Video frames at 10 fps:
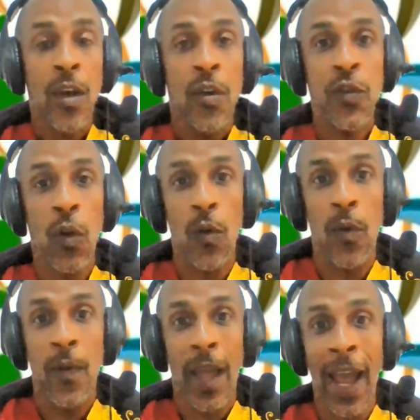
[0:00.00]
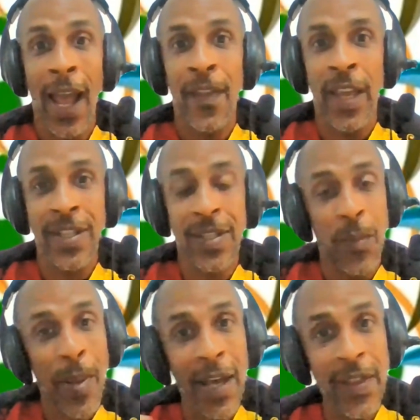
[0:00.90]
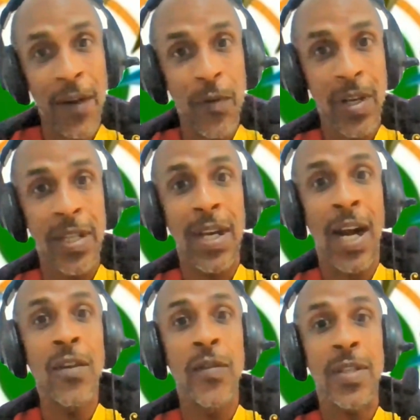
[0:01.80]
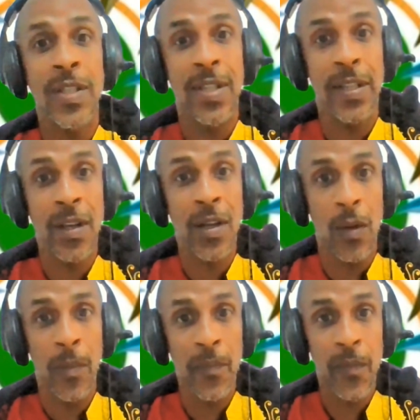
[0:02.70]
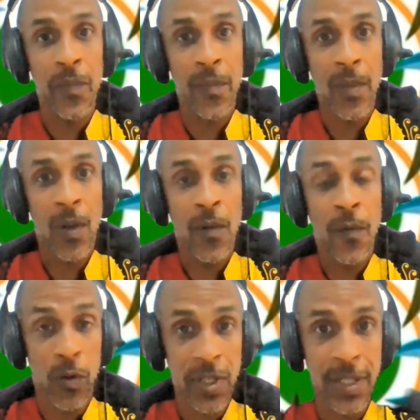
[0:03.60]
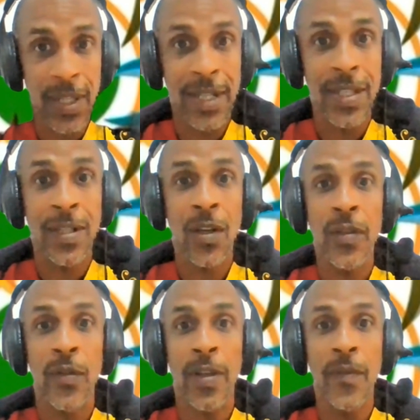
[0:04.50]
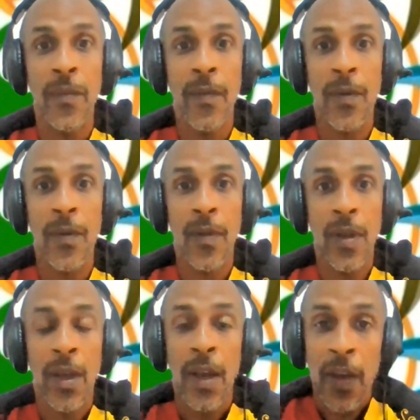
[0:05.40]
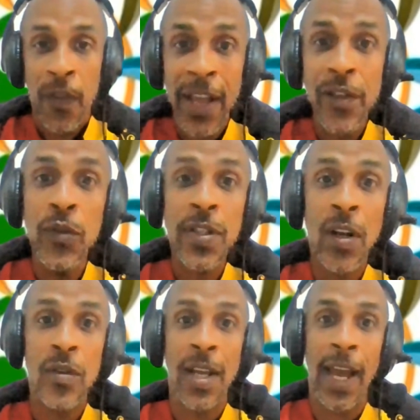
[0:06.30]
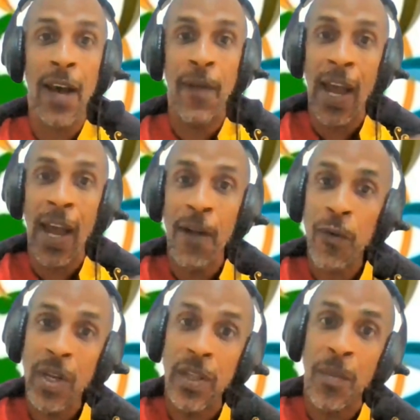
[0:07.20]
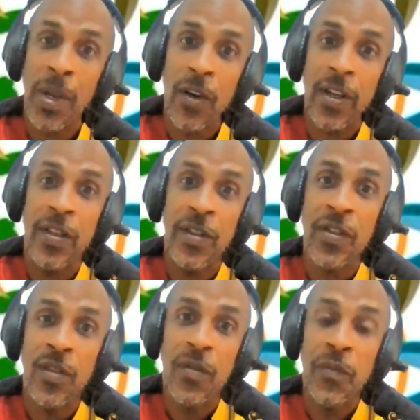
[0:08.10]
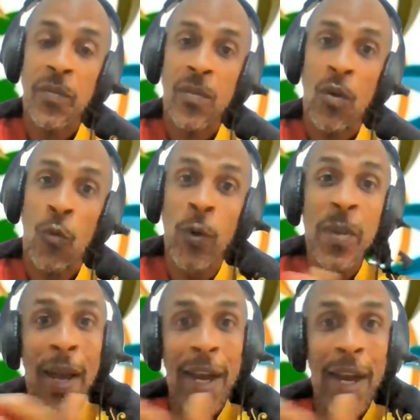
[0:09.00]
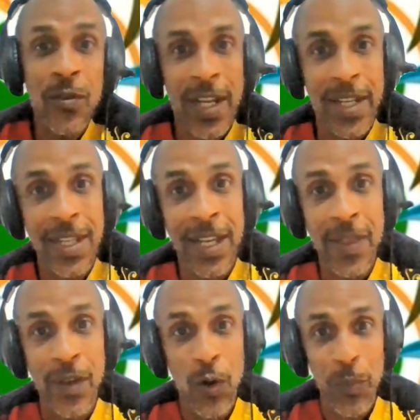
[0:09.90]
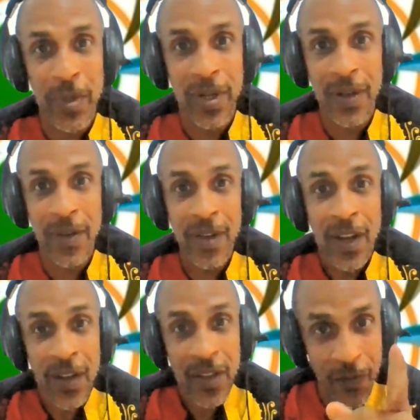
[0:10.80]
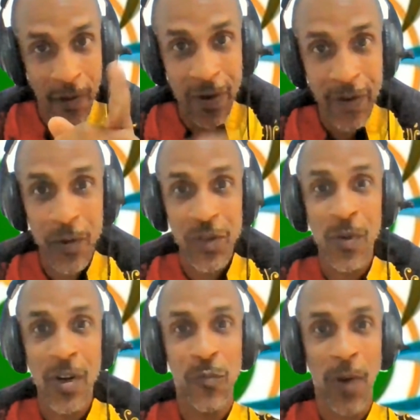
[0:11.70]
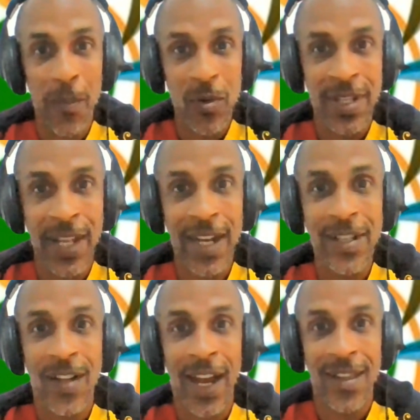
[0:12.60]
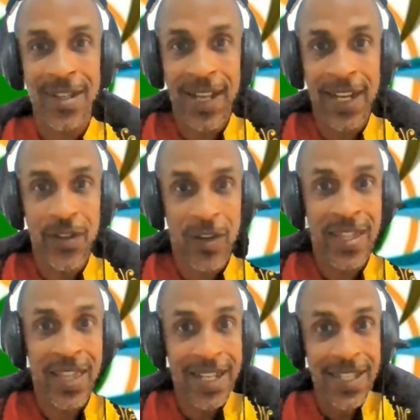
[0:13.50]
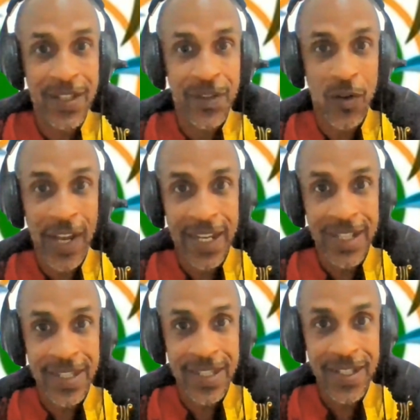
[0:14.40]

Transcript: So it's the Pan-African Congresses that come first in 1900. Then you start to have African Americans repatriate to Ethiopia. The very first one, Robert Daniel Alexander, in 1908,